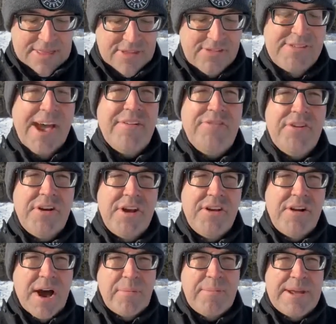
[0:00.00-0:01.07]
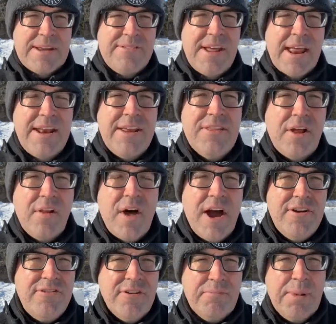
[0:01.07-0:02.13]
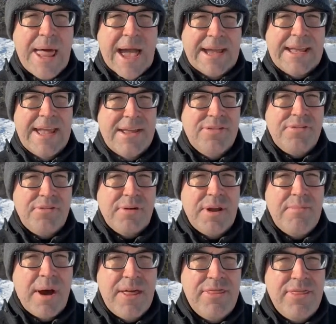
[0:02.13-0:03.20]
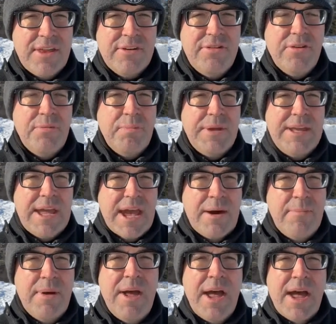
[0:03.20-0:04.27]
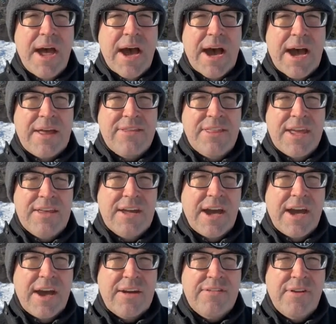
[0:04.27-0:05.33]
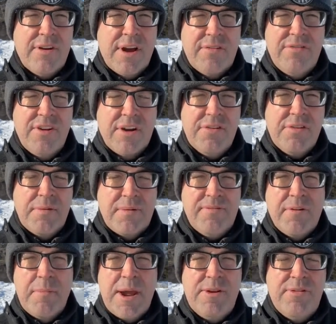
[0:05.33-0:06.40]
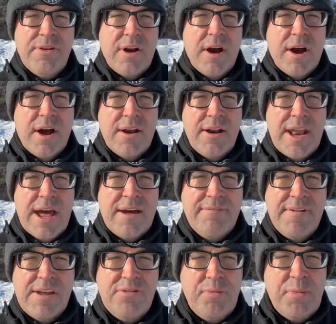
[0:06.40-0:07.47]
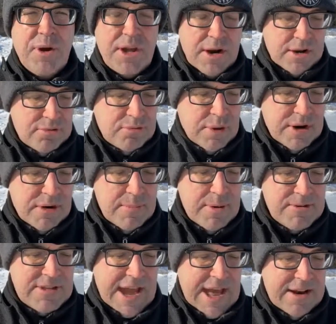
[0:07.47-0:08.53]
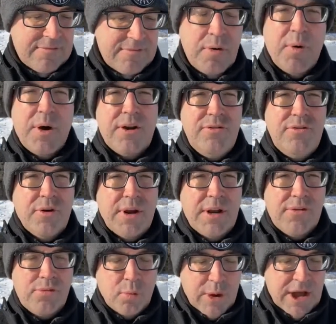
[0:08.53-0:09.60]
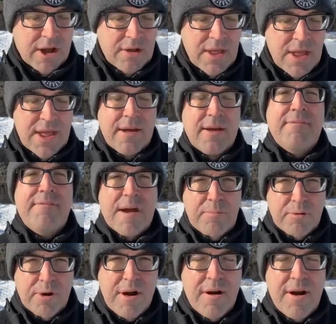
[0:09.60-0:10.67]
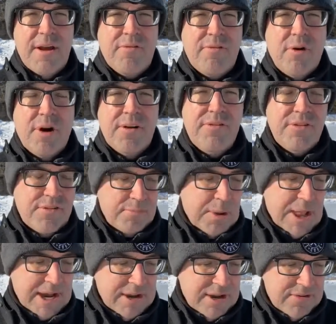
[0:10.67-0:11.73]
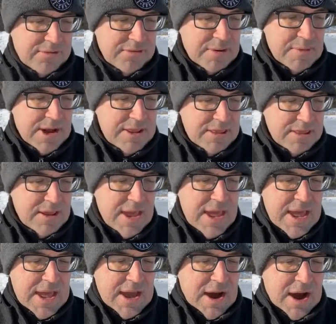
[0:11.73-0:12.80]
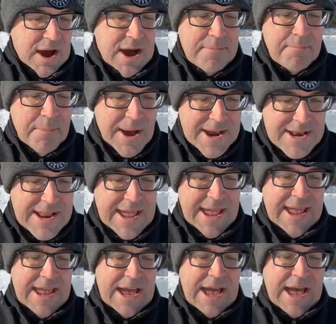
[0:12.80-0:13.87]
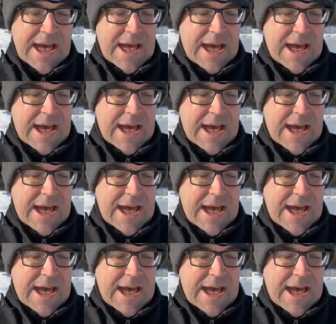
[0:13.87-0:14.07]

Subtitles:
This afternoon, I'll be attending the launch of Black History Month at 2 p.m. I think I've shared some information on Facebook and on Twitter about that if you want to join as well. February, of course, is Black History Month. On Monday,